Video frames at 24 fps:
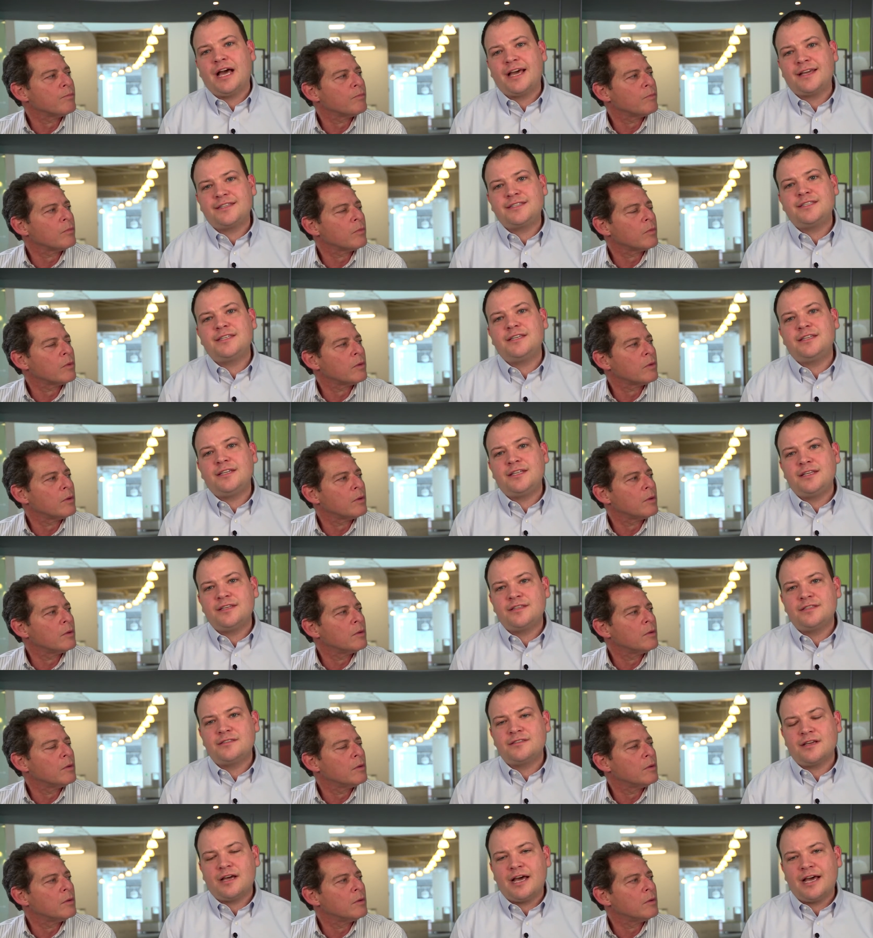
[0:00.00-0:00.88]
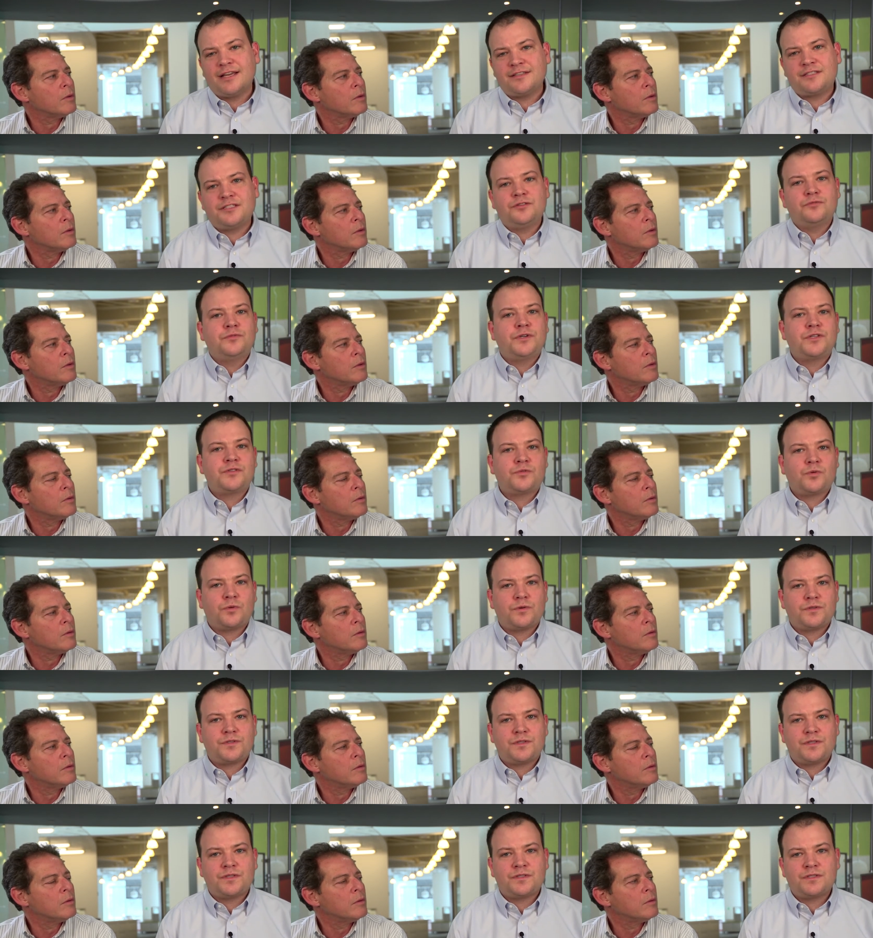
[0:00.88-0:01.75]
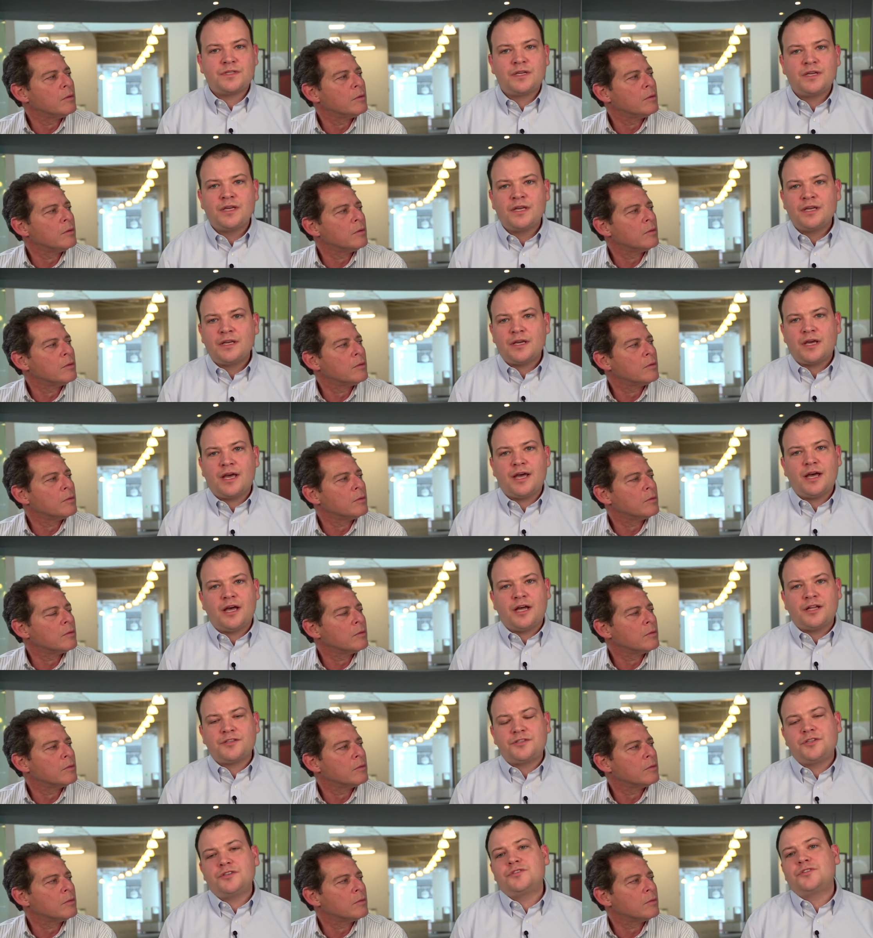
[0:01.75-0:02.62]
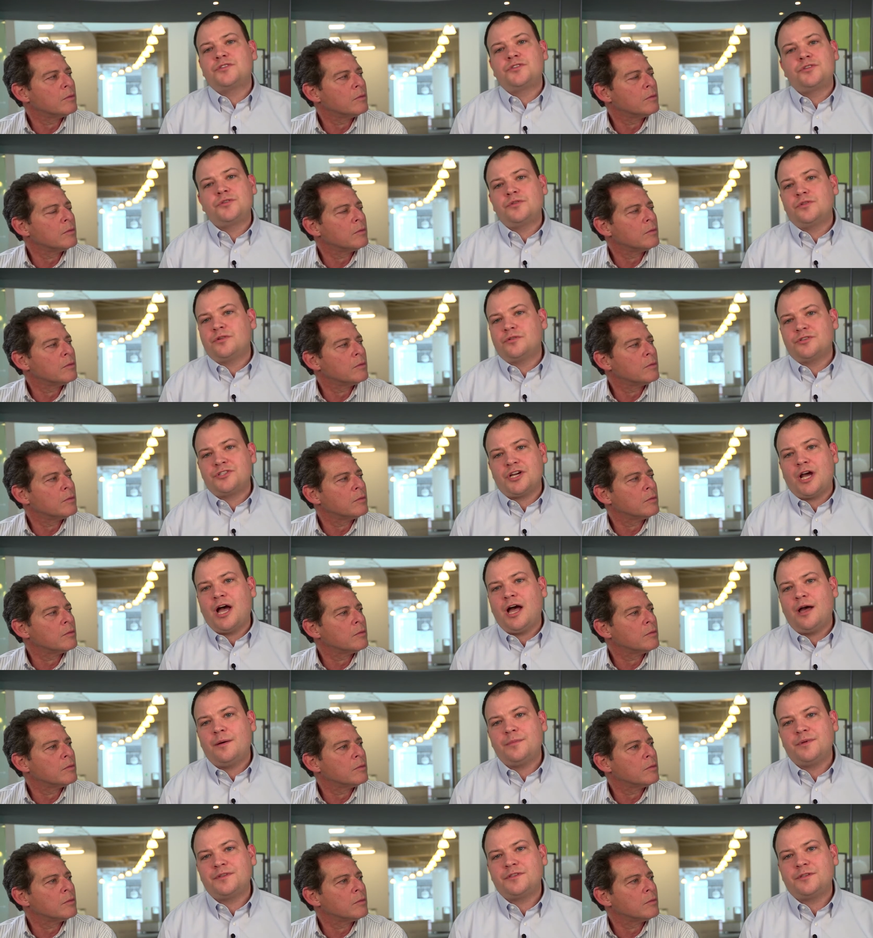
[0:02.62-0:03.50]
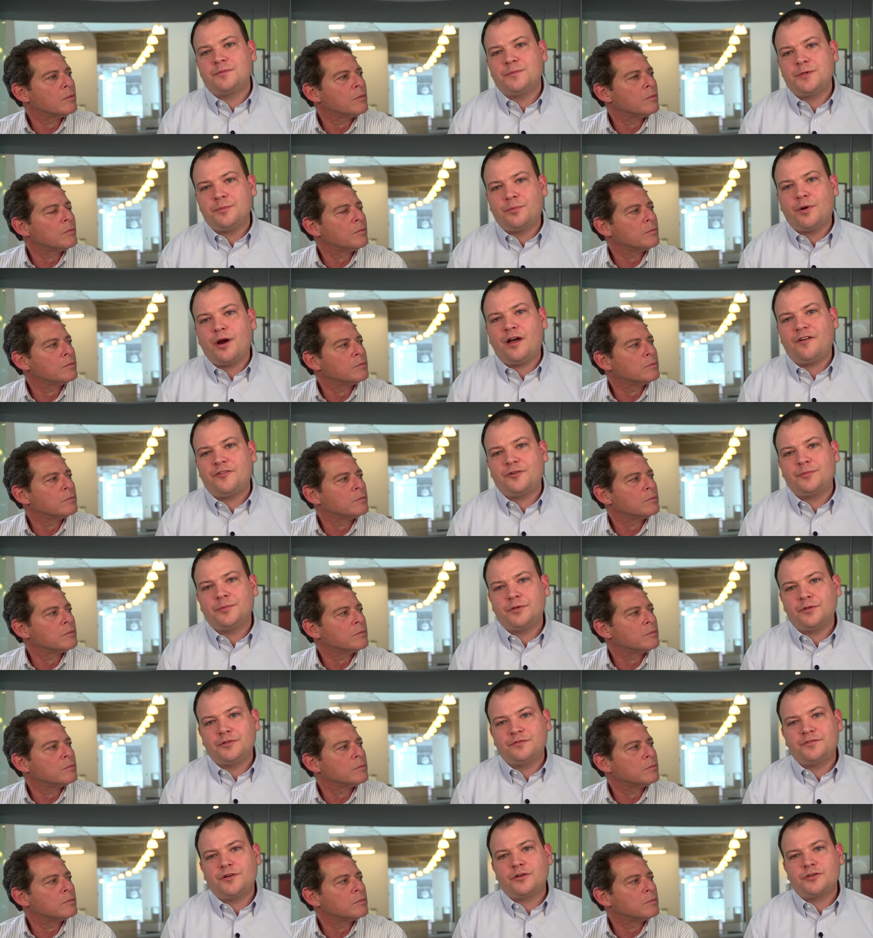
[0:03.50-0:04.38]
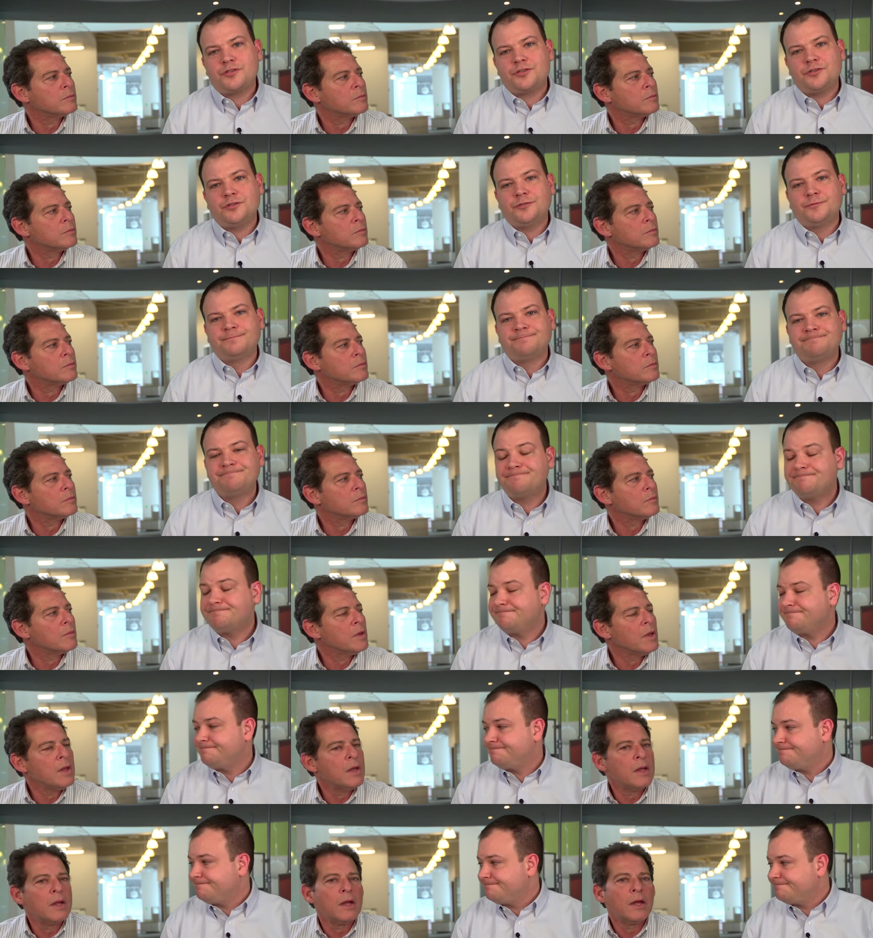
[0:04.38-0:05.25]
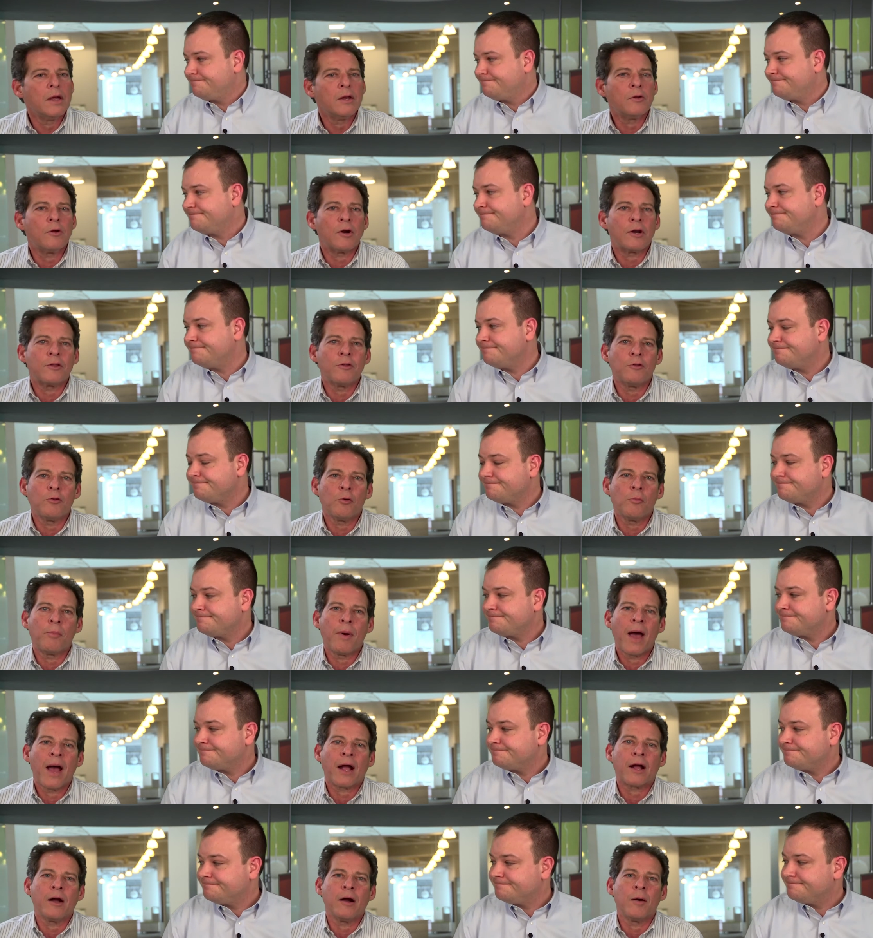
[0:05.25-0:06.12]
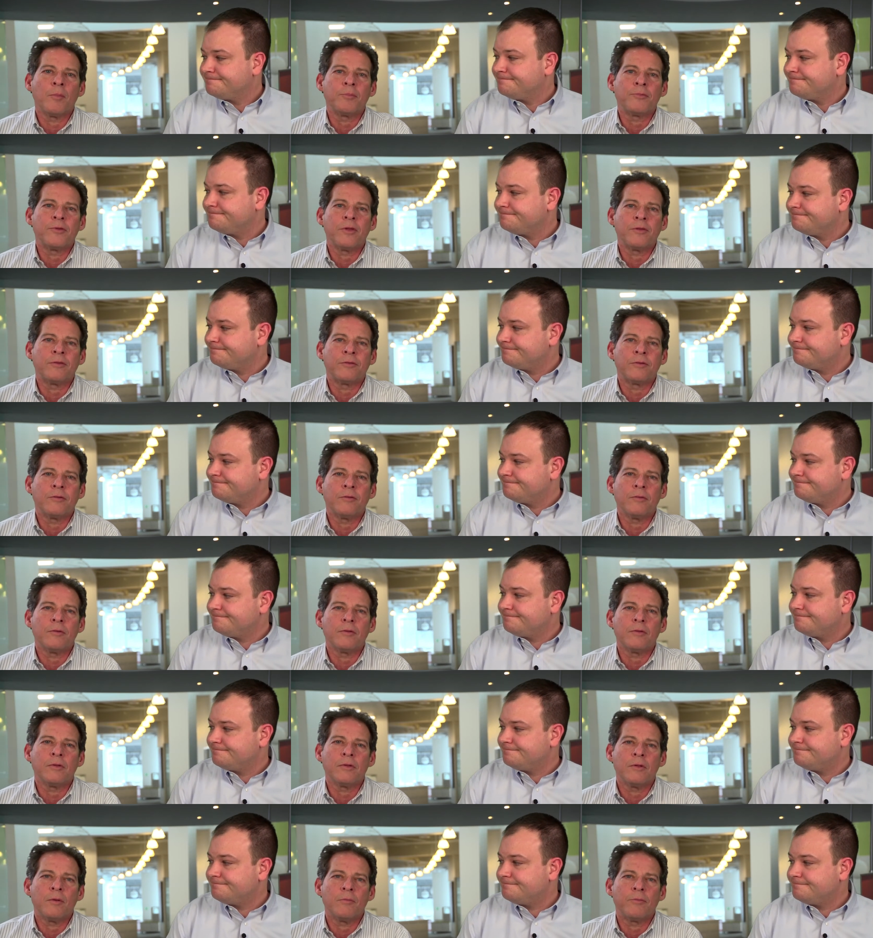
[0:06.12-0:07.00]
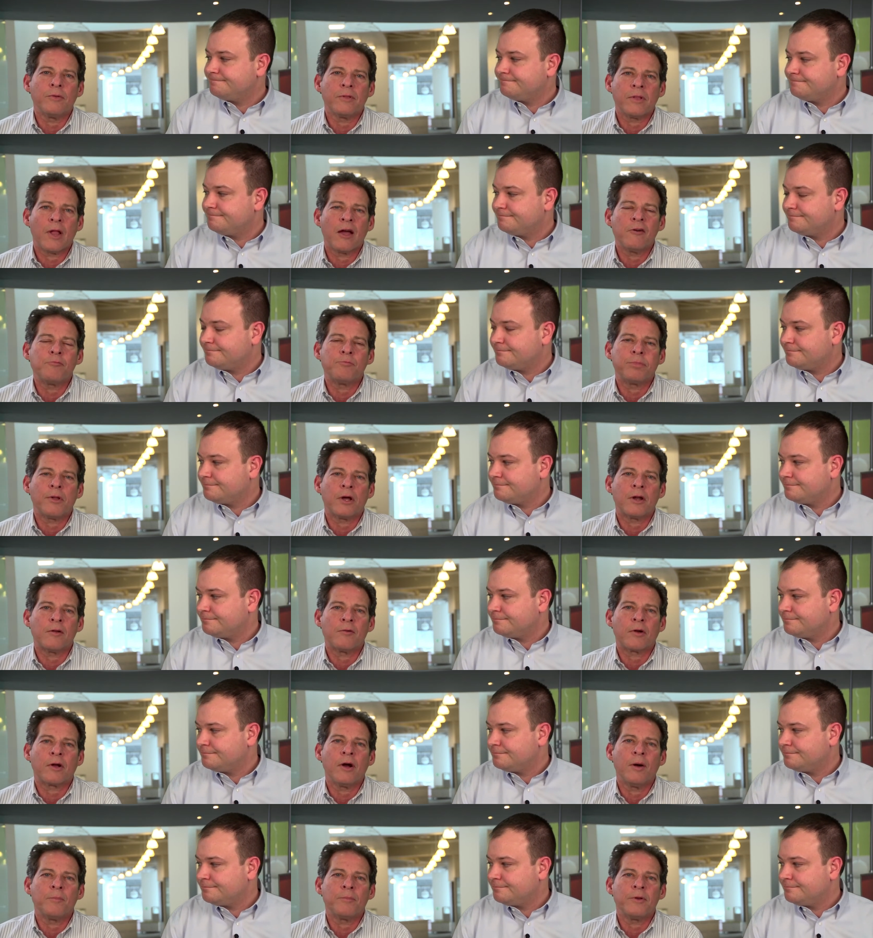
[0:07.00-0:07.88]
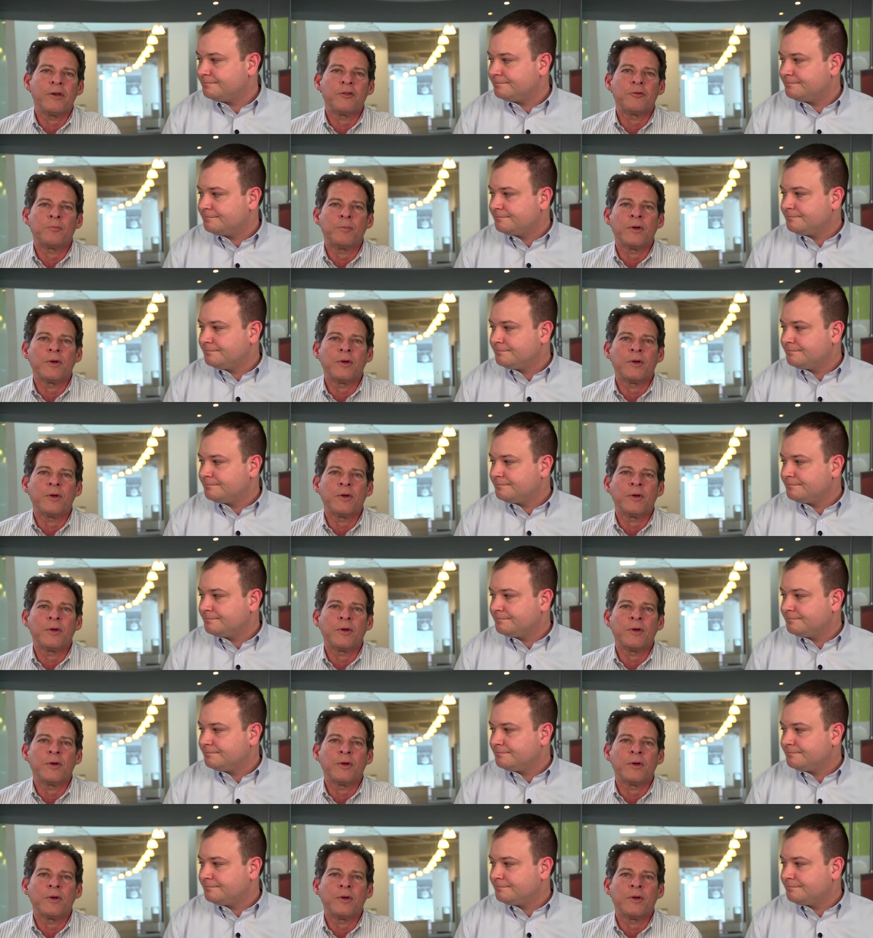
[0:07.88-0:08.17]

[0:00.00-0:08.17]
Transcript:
Speaker 1: IT needs, IT resources, uh, just to do their job and to be profitable and functional
Speaker 2: in order to do backups, it's the lifeblood of a company's